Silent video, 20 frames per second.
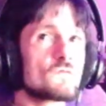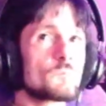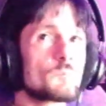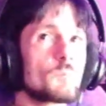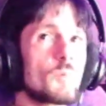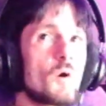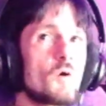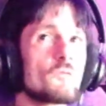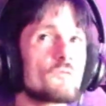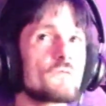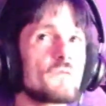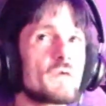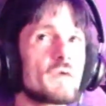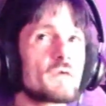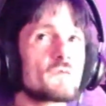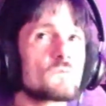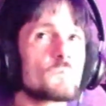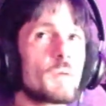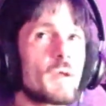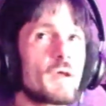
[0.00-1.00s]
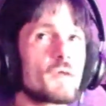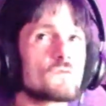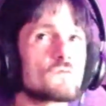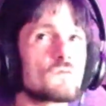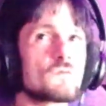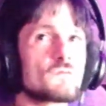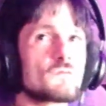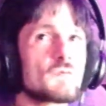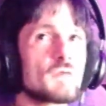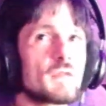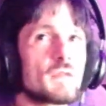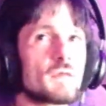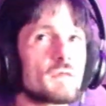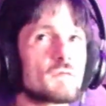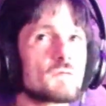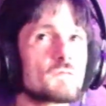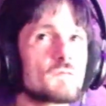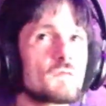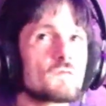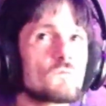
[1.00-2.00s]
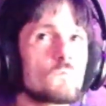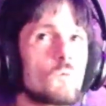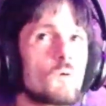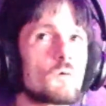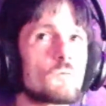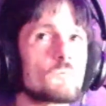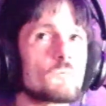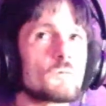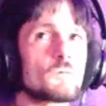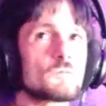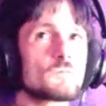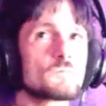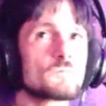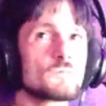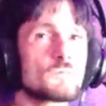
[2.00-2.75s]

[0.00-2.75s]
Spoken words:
it's both the expansions. It is. It's worth it.